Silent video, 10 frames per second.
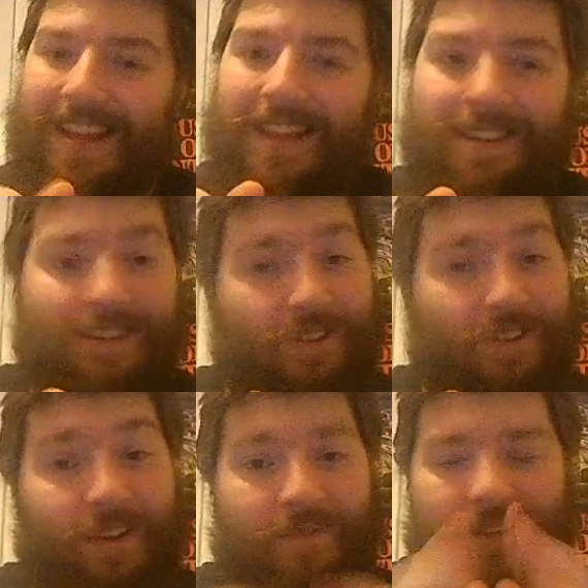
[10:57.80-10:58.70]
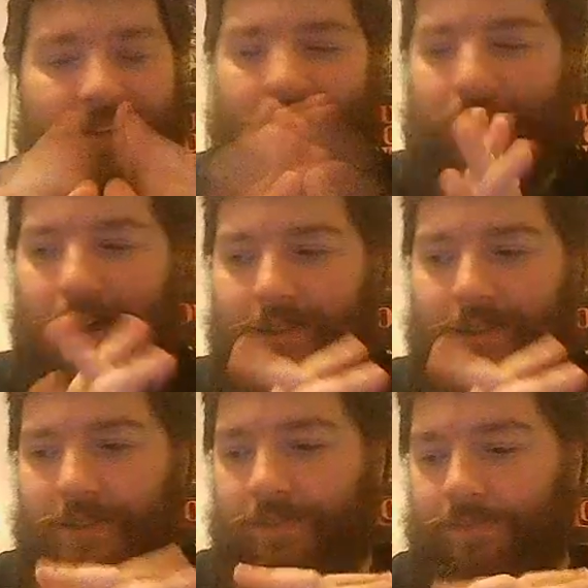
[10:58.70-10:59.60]
description box,
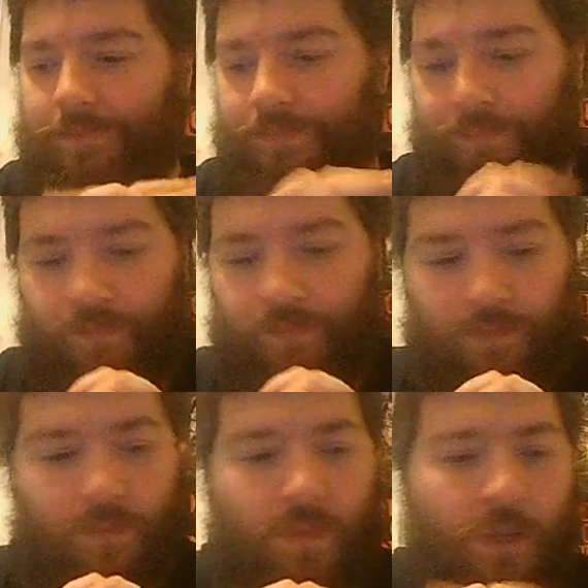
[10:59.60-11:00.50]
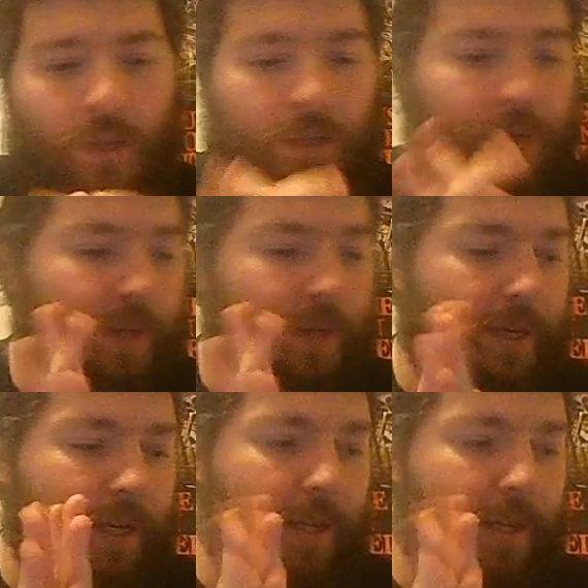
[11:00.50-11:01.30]
so you can